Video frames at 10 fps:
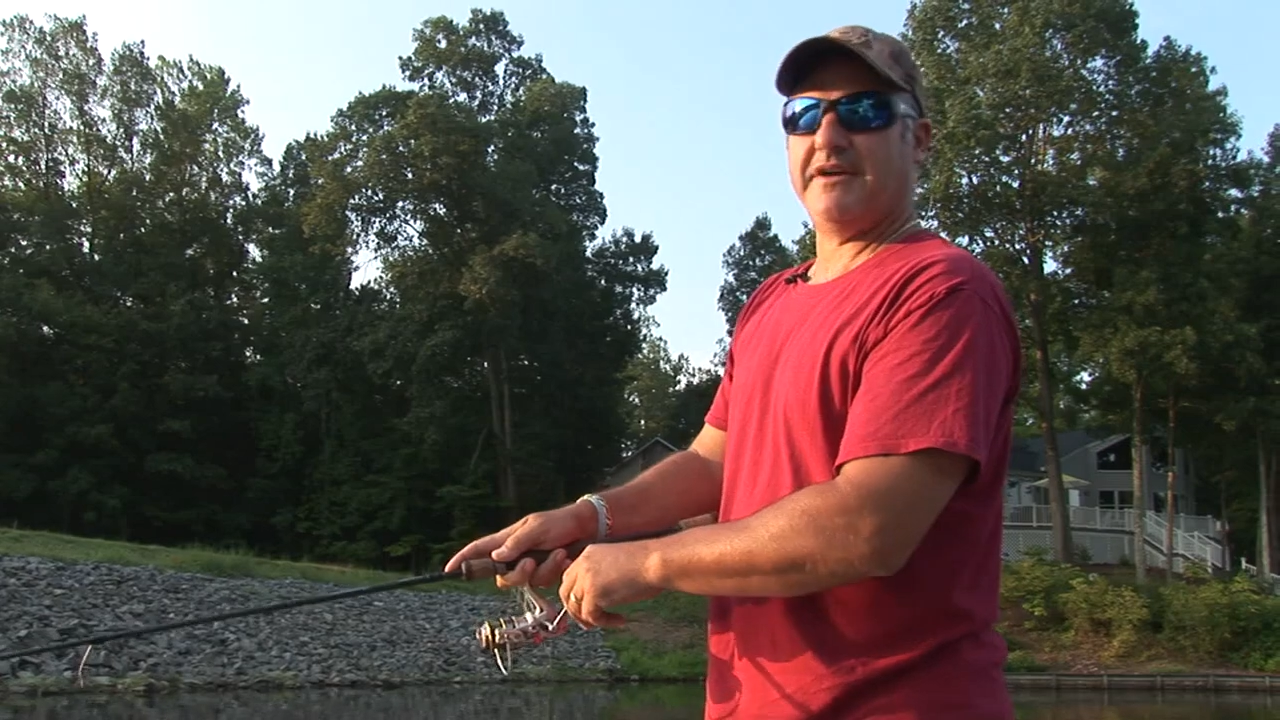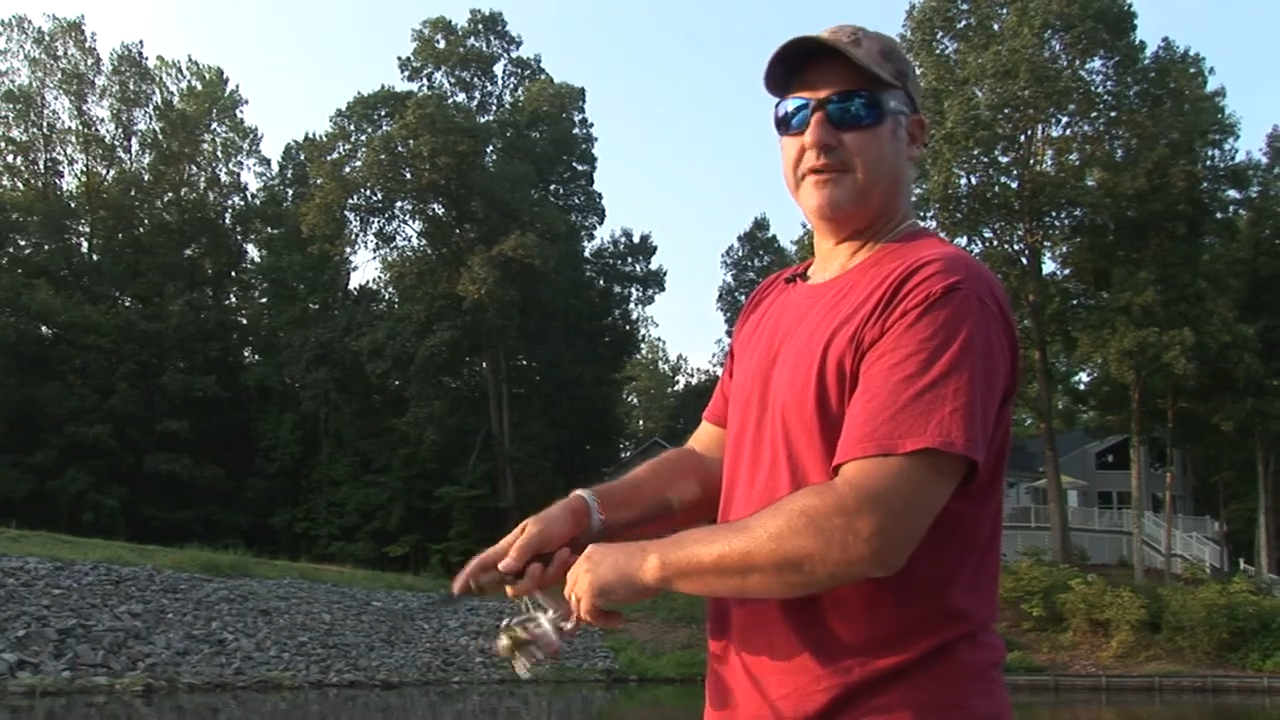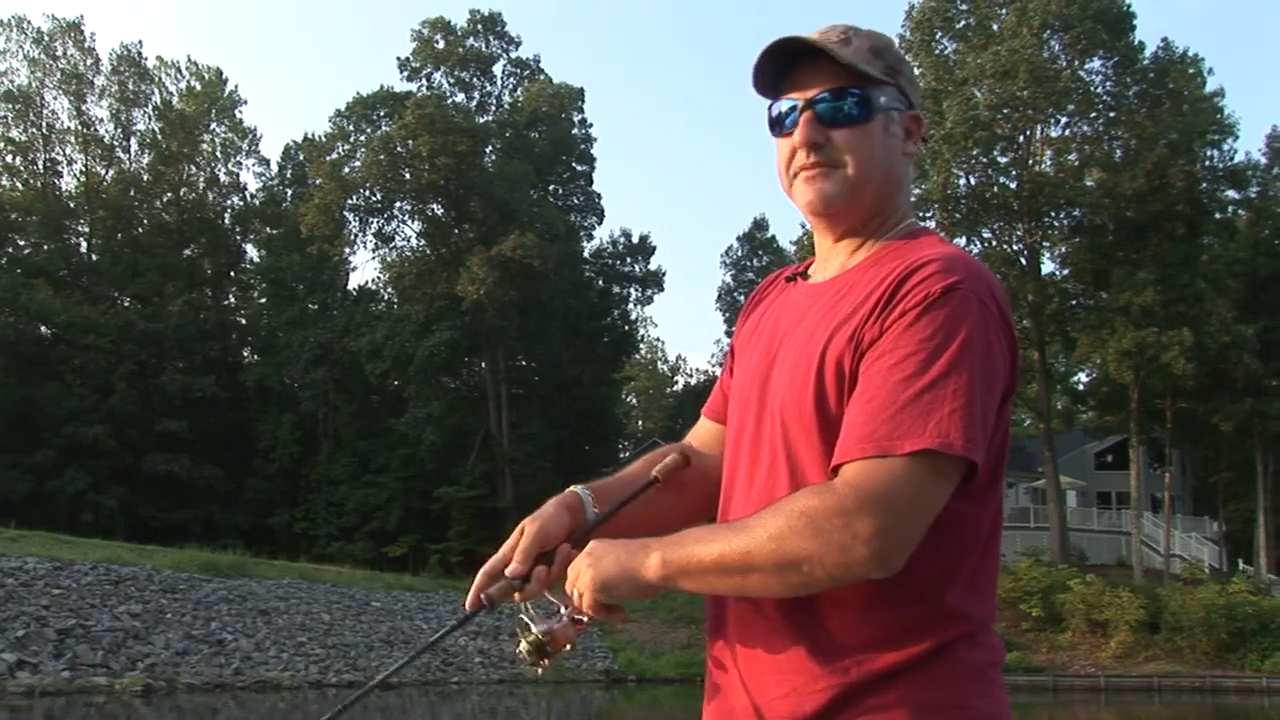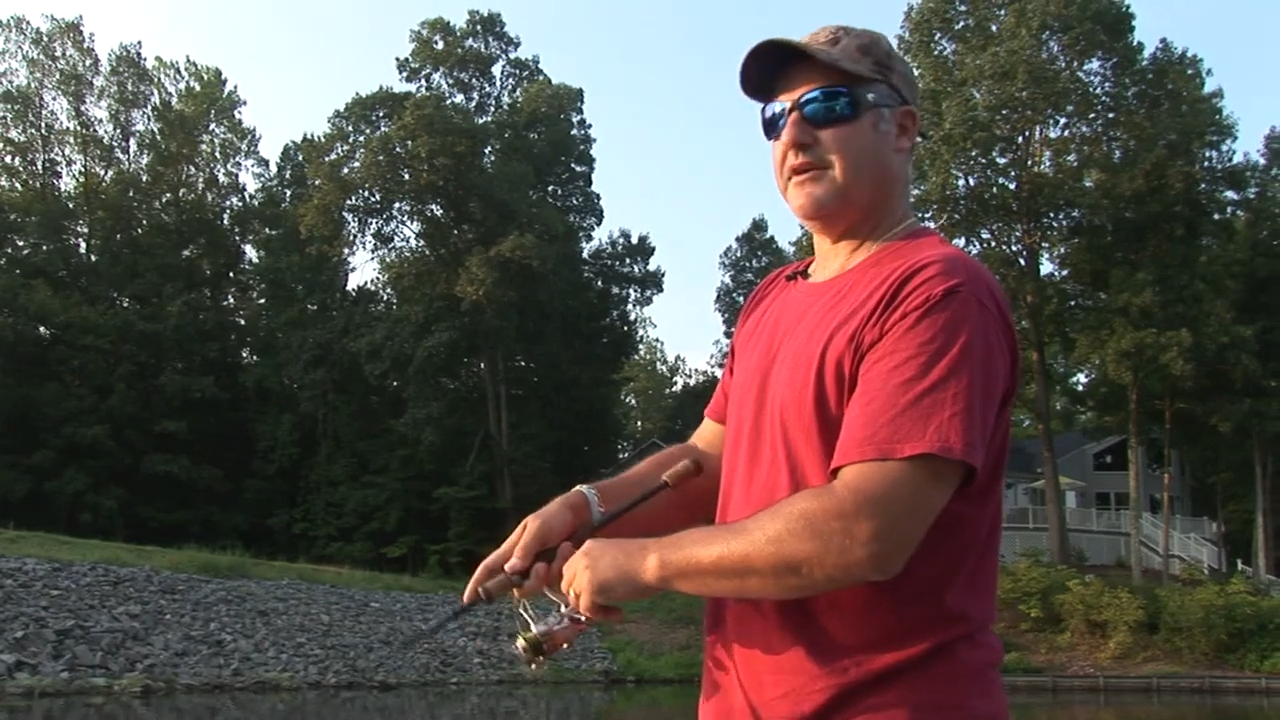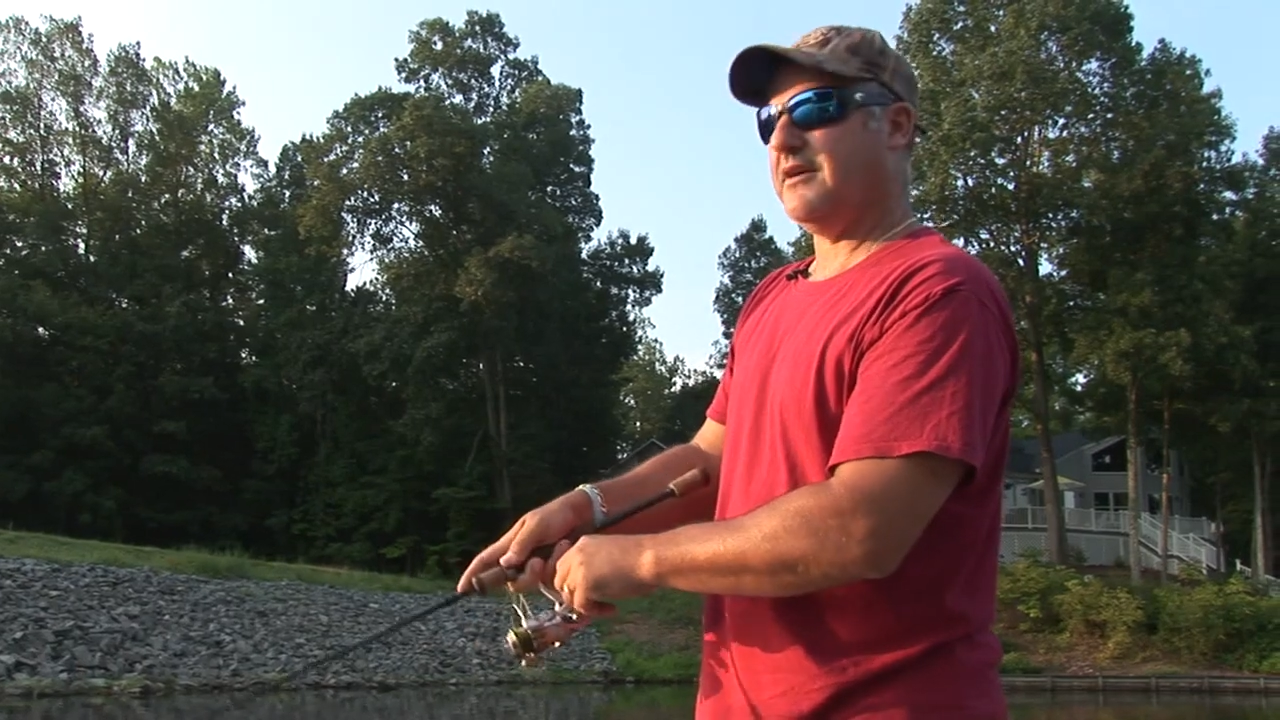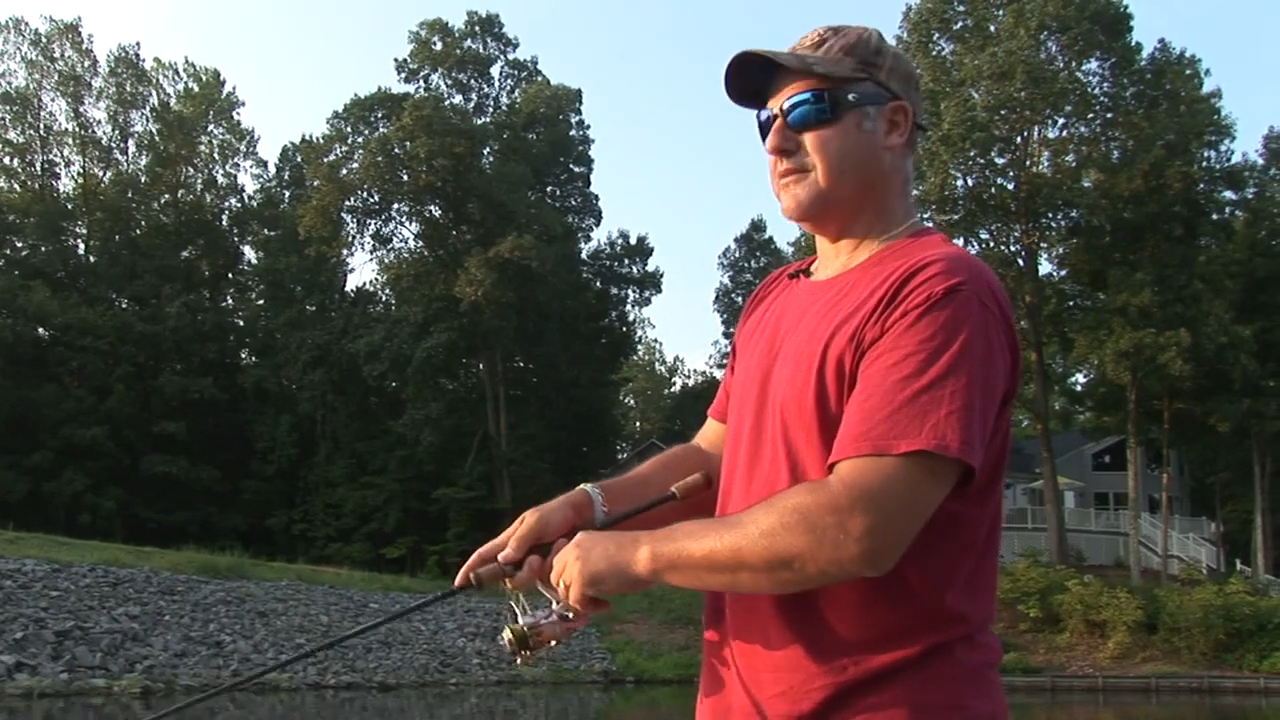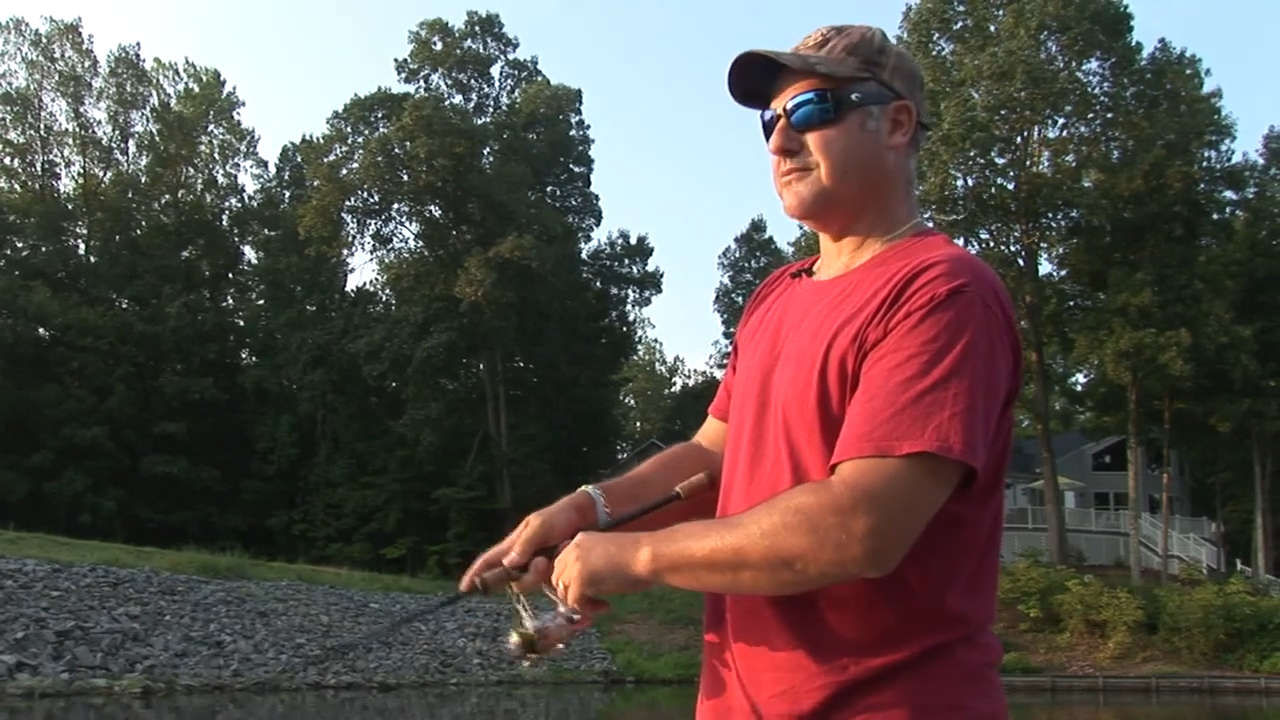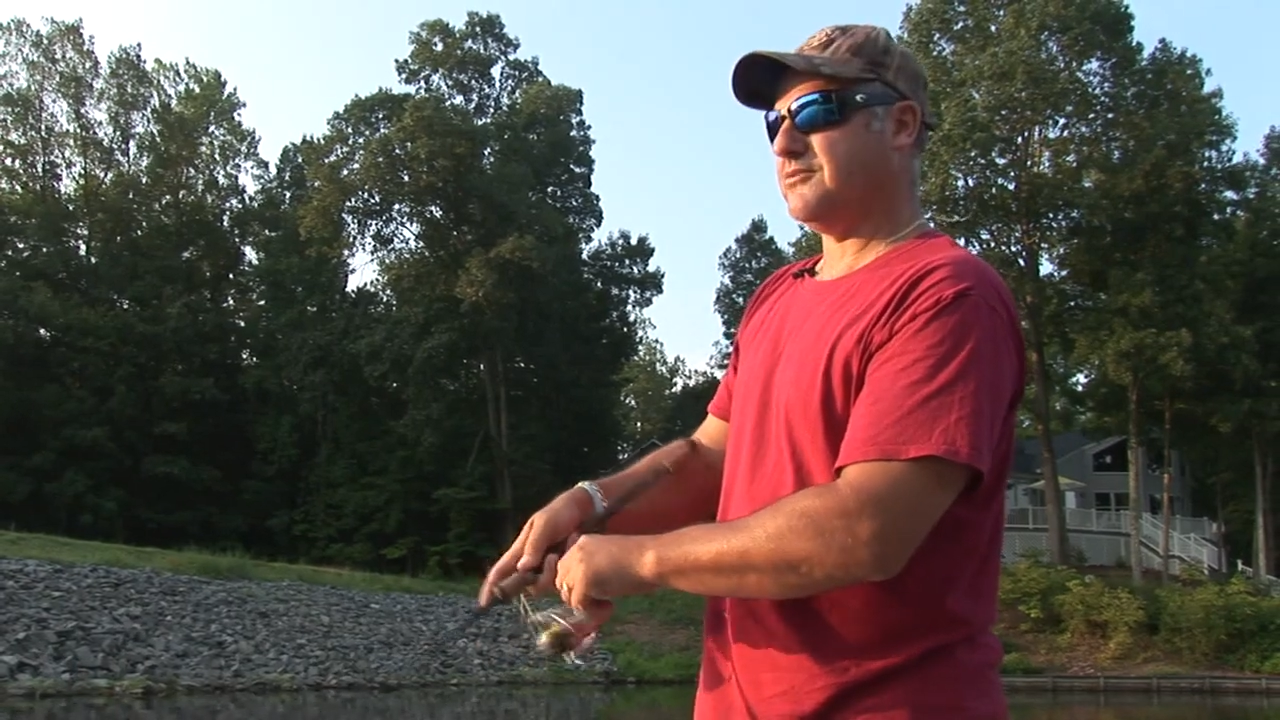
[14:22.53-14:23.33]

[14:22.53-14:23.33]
times now,